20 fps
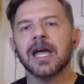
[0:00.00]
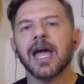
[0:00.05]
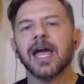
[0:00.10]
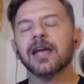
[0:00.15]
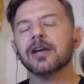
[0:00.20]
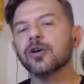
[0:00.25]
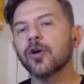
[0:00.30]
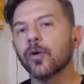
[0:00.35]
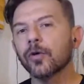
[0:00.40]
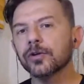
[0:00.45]
A
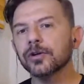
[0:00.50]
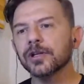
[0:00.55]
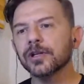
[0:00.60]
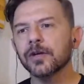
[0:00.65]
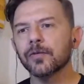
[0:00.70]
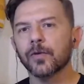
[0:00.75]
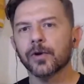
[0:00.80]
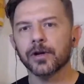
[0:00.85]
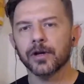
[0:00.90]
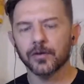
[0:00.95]
quarterly
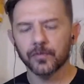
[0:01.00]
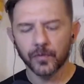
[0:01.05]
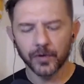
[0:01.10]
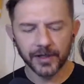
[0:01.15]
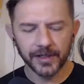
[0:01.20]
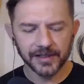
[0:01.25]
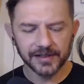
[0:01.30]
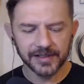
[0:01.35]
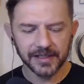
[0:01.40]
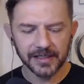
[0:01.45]

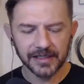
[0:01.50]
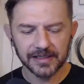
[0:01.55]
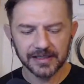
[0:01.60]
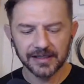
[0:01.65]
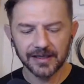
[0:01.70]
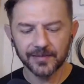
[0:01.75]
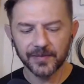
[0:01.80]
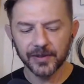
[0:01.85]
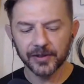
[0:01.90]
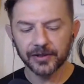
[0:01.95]
one-on-one is
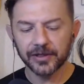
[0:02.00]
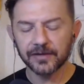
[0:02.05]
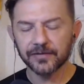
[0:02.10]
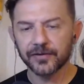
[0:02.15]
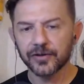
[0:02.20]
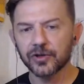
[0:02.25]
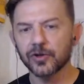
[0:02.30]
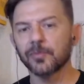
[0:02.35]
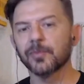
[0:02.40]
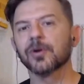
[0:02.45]
the ability for
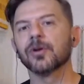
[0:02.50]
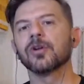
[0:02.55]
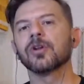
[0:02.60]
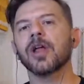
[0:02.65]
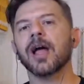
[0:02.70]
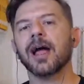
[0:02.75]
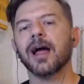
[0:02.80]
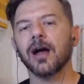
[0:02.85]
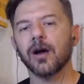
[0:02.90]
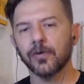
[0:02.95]
you to pull
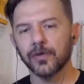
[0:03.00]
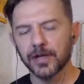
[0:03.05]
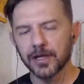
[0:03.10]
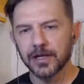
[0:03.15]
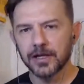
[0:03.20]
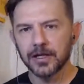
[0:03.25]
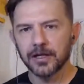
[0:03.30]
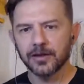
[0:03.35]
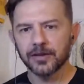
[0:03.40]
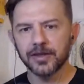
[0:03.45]
out
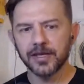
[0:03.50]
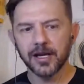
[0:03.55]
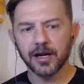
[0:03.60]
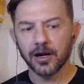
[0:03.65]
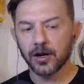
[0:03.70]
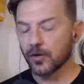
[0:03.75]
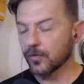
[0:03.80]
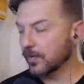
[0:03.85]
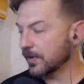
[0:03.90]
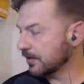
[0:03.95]

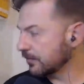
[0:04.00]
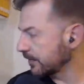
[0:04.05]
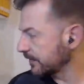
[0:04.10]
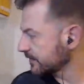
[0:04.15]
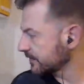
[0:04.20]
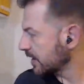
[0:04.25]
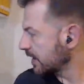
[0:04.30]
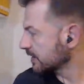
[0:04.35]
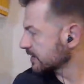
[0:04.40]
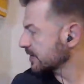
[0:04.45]
there.
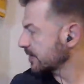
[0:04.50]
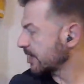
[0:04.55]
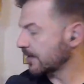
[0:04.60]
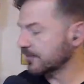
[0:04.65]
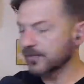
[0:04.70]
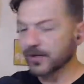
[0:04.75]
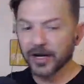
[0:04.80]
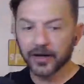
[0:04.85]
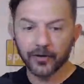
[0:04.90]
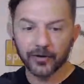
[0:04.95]
We've talked about
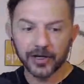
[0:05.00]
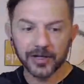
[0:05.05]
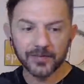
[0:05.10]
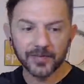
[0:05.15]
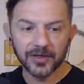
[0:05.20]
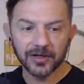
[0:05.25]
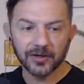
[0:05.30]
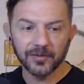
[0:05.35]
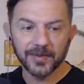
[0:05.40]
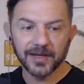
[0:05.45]
priority
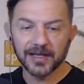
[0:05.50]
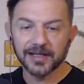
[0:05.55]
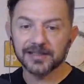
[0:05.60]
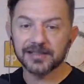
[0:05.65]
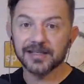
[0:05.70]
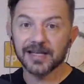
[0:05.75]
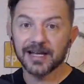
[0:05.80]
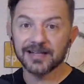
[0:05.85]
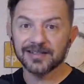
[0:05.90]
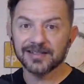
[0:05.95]

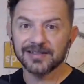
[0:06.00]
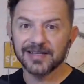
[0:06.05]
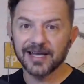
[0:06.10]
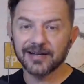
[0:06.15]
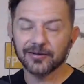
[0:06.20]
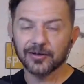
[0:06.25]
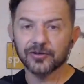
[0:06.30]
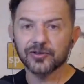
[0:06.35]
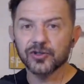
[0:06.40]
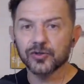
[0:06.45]
pyramids as a
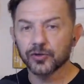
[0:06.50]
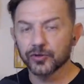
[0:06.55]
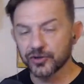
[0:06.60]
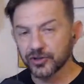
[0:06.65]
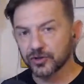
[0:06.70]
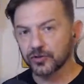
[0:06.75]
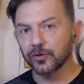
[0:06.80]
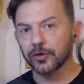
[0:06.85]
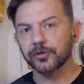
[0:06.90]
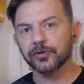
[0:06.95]
download tool.
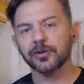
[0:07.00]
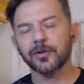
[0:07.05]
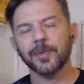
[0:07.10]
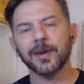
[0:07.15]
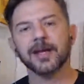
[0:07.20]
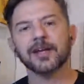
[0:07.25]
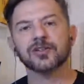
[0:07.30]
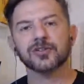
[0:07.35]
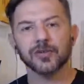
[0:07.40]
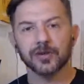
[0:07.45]
Scroll through the
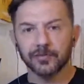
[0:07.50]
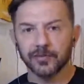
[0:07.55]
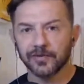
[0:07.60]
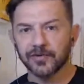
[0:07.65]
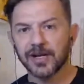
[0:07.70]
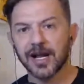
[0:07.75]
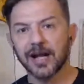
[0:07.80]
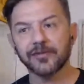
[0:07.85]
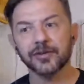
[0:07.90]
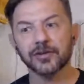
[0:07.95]
Patreon. We've
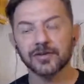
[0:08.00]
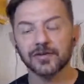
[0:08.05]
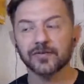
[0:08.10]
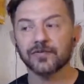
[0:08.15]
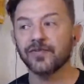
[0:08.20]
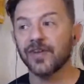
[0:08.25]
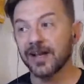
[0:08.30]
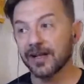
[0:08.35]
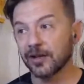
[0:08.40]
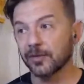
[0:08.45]
got those
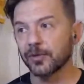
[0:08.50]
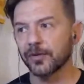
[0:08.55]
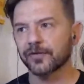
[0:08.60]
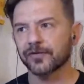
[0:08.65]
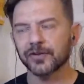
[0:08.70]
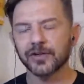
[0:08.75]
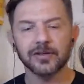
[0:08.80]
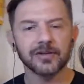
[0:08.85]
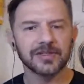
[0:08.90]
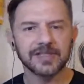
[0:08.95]
available for
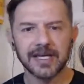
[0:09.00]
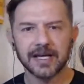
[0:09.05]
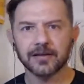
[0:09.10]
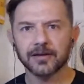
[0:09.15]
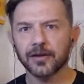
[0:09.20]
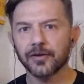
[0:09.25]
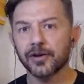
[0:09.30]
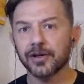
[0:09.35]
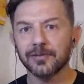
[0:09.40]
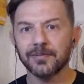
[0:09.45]
you to
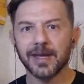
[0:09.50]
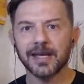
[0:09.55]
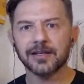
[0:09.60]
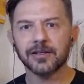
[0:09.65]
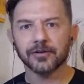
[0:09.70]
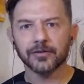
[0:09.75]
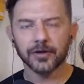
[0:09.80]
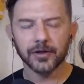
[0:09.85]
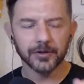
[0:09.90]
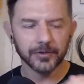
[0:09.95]
download and make
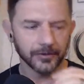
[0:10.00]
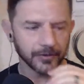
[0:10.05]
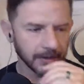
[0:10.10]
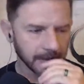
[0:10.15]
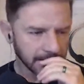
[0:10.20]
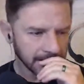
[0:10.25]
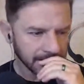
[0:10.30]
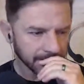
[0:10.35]
your own.